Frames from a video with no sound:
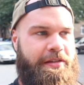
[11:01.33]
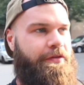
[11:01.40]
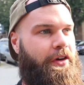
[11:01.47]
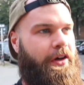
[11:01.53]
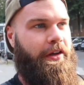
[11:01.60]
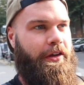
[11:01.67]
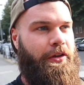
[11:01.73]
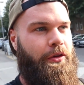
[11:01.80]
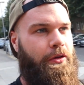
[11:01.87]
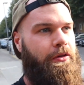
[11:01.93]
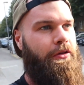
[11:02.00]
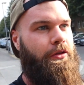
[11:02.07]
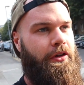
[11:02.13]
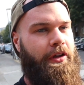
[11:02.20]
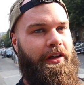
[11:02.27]
a very cute
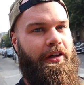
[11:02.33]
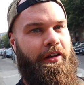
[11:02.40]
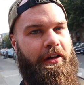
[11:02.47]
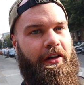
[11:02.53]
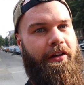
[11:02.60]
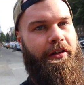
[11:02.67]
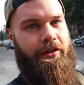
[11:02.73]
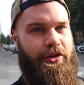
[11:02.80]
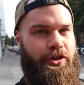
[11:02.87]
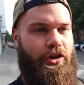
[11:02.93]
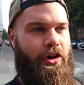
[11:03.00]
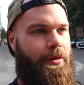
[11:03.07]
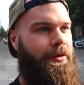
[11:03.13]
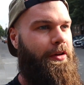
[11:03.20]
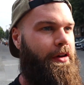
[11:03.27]
looking
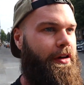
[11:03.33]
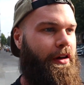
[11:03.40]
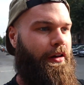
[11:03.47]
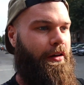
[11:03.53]
German